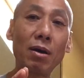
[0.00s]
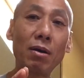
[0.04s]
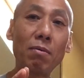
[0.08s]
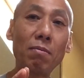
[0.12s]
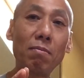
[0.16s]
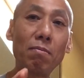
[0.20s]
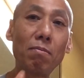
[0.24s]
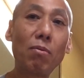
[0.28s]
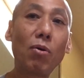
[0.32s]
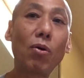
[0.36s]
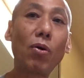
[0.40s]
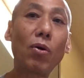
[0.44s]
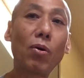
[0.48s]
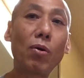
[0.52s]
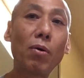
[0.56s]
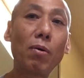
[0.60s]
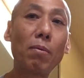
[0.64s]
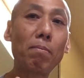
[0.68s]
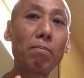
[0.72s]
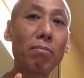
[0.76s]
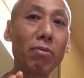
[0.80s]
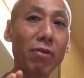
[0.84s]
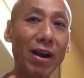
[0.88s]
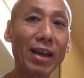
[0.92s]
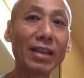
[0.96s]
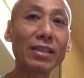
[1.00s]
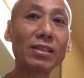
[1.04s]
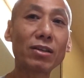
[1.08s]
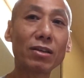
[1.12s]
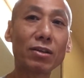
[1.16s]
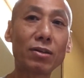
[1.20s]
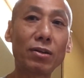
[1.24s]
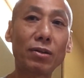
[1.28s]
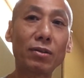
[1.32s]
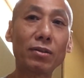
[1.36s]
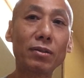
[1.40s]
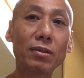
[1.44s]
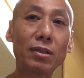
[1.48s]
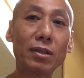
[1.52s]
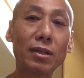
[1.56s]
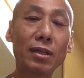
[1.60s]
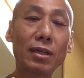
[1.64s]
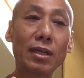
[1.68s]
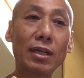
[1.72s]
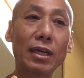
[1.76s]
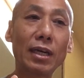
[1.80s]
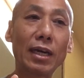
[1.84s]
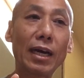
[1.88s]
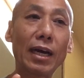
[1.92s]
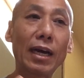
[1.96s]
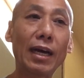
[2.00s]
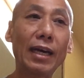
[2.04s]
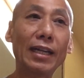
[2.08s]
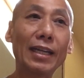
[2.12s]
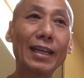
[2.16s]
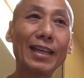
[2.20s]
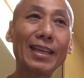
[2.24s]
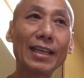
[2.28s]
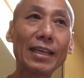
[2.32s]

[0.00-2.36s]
more practical and